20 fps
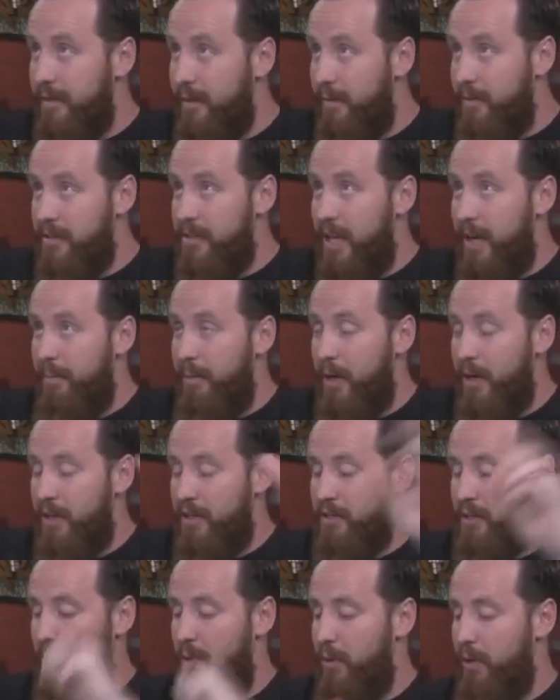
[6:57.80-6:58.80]
set apart
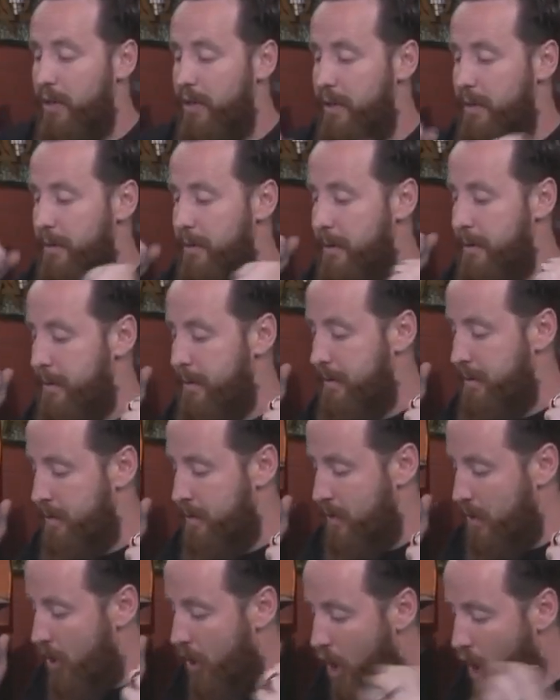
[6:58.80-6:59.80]
as Lord,
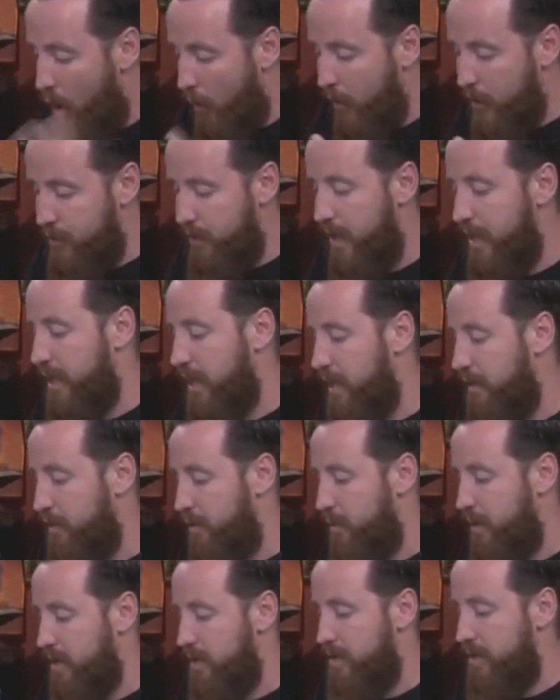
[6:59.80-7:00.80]
always ready to give
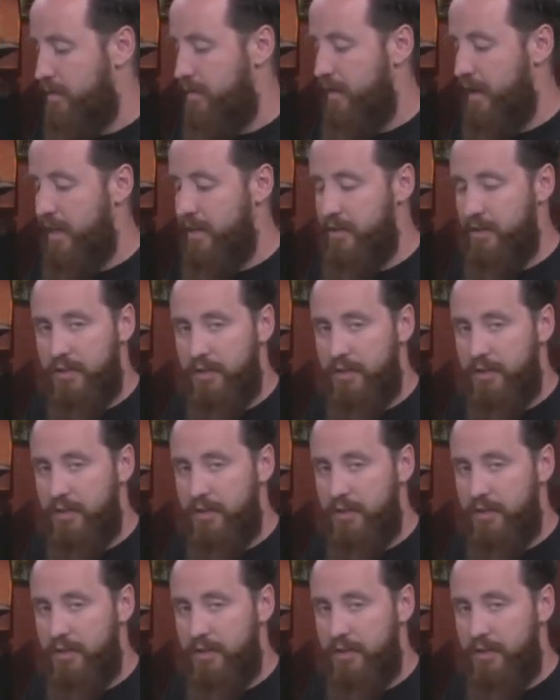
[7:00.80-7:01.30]
a reasoned defense,